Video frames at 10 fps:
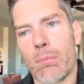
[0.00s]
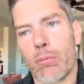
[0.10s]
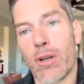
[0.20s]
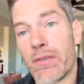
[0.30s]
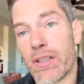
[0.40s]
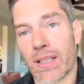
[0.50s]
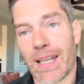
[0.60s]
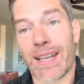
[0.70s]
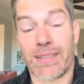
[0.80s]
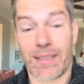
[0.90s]

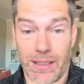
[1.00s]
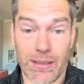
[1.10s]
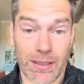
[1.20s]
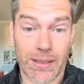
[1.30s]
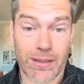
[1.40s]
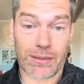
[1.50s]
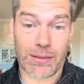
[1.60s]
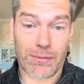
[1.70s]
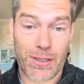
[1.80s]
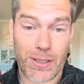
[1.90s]
Previously, I said in
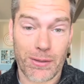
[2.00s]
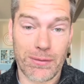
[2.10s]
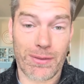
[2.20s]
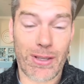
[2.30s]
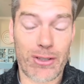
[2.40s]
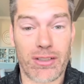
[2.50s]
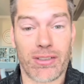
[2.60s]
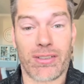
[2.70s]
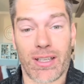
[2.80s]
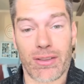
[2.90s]
this video that
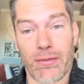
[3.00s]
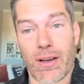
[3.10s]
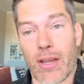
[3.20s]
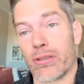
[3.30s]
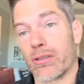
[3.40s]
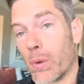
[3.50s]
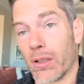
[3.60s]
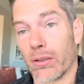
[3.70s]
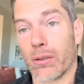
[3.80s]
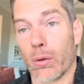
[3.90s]
Jesus and the Father's
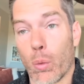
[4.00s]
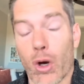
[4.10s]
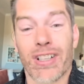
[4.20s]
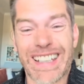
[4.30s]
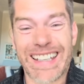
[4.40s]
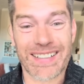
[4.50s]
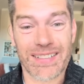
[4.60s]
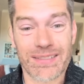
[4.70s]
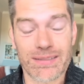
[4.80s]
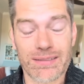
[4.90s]
wills were linked.
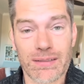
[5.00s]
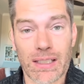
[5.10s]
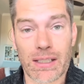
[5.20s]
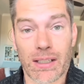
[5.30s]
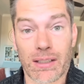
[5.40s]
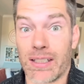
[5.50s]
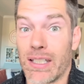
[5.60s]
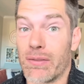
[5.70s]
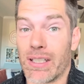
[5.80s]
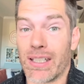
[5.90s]
And I said
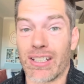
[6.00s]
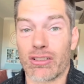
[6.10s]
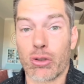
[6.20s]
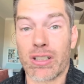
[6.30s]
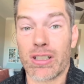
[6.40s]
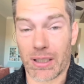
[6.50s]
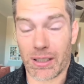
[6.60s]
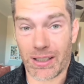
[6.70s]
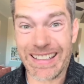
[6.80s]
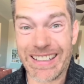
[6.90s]
even
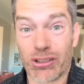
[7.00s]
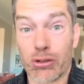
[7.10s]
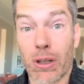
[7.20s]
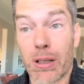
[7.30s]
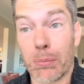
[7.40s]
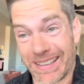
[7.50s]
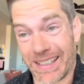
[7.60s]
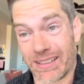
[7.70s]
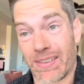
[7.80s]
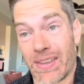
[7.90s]
inextricably linked.